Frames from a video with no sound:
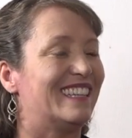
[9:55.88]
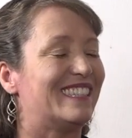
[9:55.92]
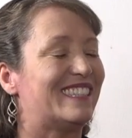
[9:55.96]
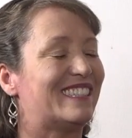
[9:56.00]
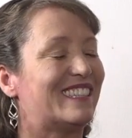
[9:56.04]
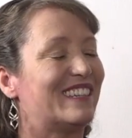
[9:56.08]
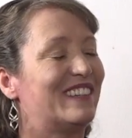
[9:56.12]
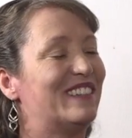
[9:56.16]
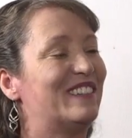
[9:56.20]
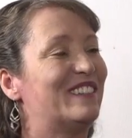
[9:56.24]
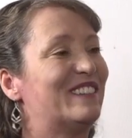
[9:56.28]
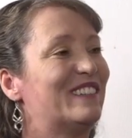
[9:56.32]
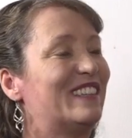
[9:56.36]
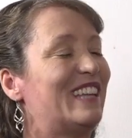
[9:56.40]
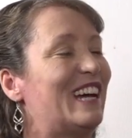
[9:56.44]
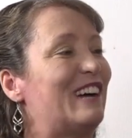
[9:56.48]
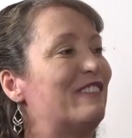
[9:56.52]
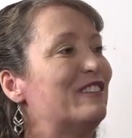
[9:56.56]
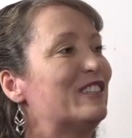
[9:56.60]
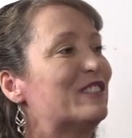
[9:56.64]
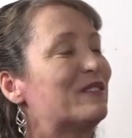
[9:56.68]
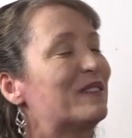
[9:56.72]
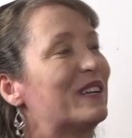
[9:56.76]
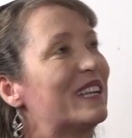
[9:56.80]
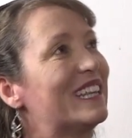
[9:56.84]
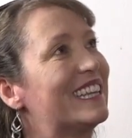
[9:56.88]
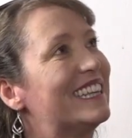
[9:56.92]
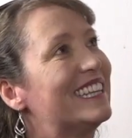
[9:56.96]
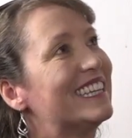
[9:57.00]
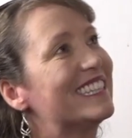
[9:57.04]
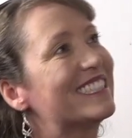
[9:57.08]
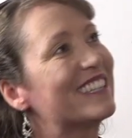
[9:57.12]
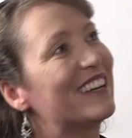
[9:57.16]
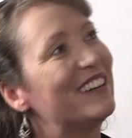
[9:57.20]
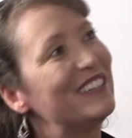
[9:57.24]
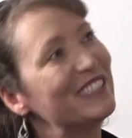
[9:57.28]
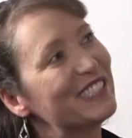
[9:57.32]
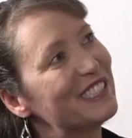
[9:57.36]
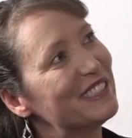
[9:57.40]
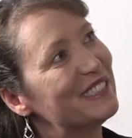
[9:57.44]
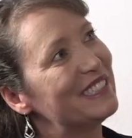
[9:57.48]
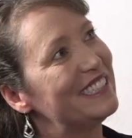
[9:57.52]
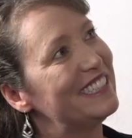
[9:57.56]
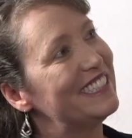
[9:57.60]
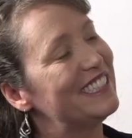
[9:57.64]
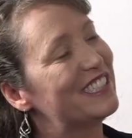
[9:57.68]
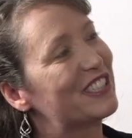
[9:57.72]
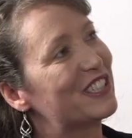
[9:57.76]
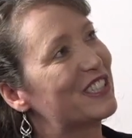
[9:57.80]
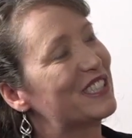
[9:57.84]
So that was one of the things. Also, an
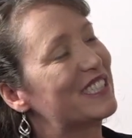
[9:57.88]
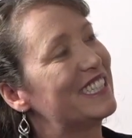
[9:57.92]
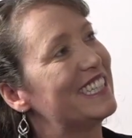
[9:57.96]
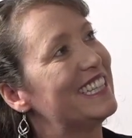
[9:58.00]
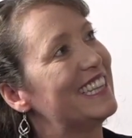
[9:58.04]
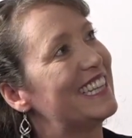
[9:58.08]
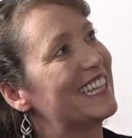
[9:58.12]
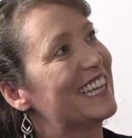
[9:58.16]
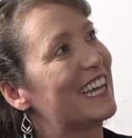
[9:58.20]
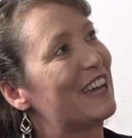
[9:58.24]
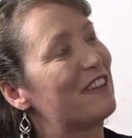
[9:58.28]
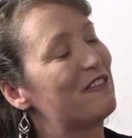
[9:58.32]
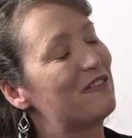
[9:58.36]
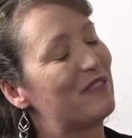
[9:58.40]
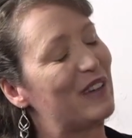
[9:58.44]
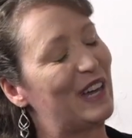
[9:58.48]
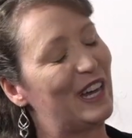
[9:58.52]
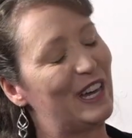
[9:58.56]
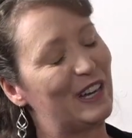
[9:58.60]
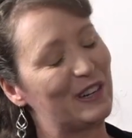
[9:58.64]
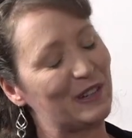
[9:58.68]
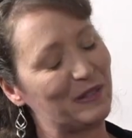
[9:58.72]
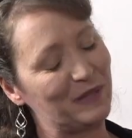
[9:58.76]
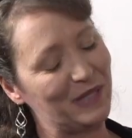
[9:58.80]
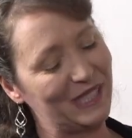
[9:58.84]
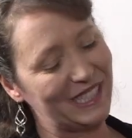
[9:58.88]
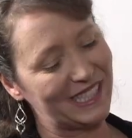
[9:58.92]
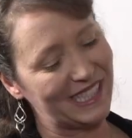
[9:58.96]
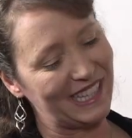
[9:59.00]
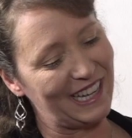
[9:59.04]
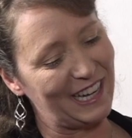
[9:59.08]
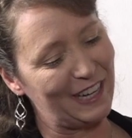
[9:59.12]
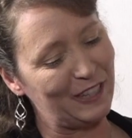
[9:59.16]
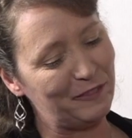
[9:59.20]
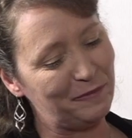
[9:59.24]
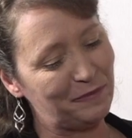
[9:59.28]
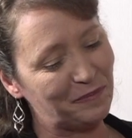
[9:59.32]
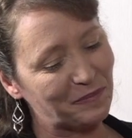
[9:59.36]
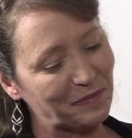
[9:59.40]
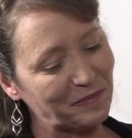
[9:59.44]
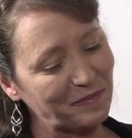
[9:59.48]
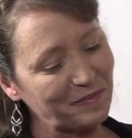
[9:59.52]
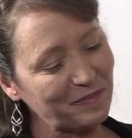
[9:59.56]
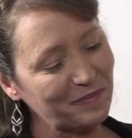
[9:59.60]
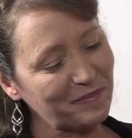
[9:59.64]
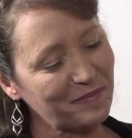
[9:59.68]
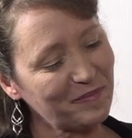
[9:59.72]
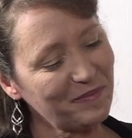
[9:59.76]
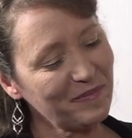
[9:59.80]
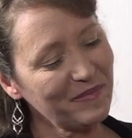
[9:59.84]
interesting thing I found was that
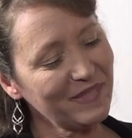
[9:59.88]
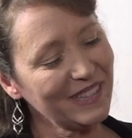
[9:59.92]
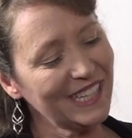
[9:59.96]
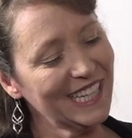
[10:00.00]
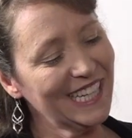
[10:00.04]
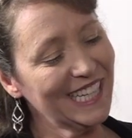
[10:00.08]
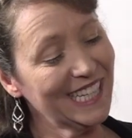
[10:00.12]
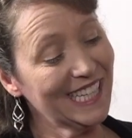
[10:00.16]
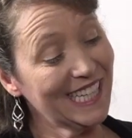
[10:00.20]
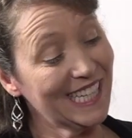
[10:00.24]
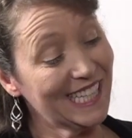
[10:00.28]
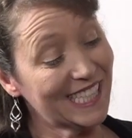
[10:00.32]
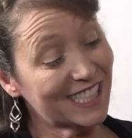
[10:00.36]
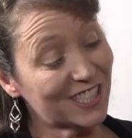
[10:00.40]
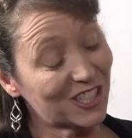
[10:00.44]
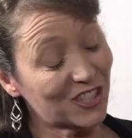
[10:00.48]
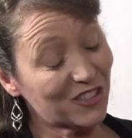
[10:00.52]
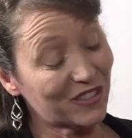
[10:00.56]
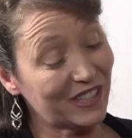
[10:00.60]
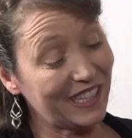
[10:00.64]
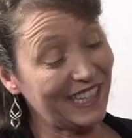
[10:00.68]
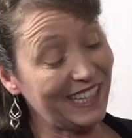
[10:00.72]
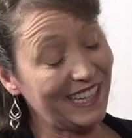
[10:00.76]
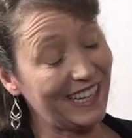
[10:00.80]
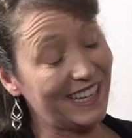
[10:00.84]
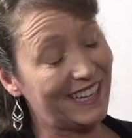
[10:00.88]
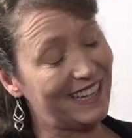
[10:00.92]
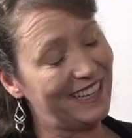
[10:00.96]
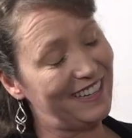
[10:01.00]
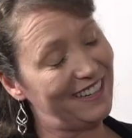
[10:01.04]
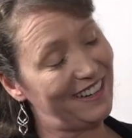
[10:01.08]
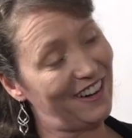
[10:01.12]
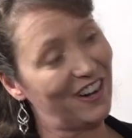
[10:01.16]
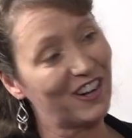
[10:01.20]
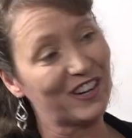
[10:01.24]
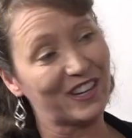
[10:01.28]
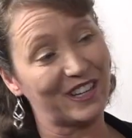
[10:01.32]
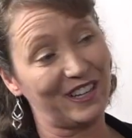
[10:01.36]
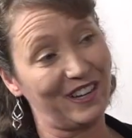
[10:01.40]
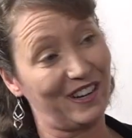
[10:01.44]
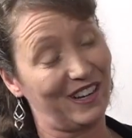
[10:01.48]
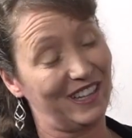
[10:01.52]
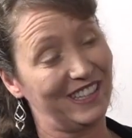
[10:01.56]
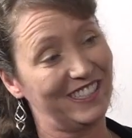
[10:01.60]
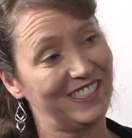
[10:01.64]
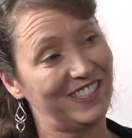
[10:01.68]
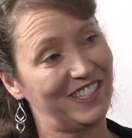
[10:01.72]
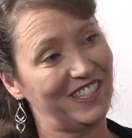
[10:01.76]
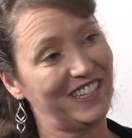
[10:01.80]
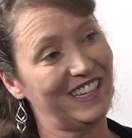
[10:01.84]
in history and in
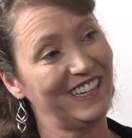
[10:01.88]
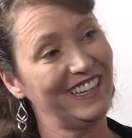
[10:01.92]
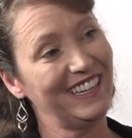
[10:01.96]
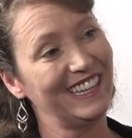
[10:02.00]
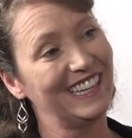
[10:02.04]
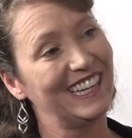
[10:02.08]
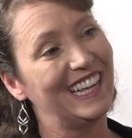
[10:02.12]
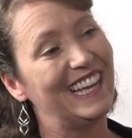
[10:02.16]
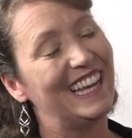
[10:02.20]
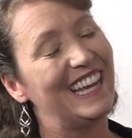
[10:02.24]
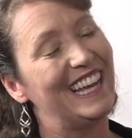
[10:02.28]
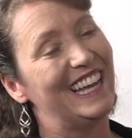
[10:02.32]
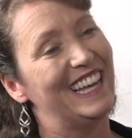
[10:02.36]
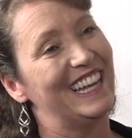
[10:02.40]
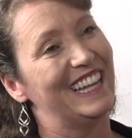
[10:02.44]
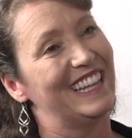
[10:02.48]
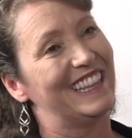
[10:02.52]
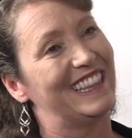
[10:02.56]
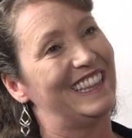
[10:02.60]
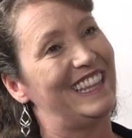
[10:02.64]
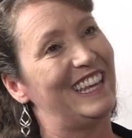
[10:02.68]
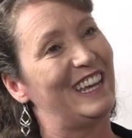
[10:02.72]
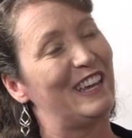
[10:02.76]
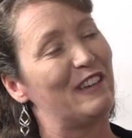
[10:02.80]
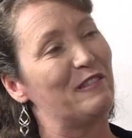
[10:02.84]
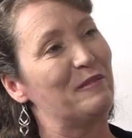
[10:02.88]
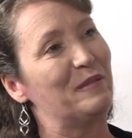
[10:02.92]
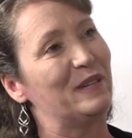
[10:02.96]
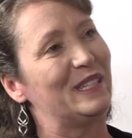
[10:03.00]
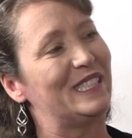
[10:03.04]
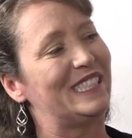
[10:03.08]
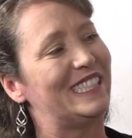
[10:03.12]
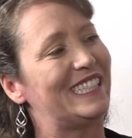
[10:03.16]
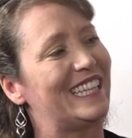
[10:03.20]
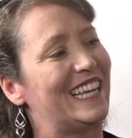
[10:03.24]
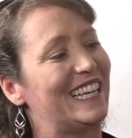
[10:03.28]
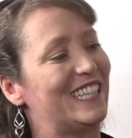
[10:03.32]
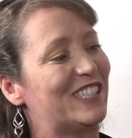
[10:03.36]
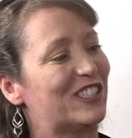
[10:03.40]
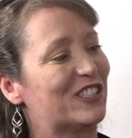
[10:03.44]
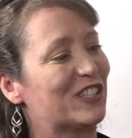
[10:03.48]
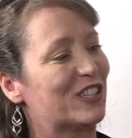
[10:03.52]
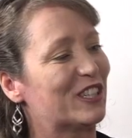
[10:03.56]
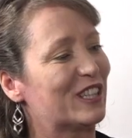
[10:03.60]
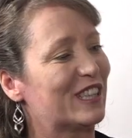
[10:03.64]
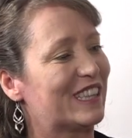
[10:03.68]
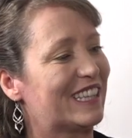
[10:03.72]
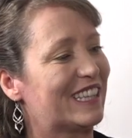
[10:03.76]
archaeology, mm-hmm. they would say certain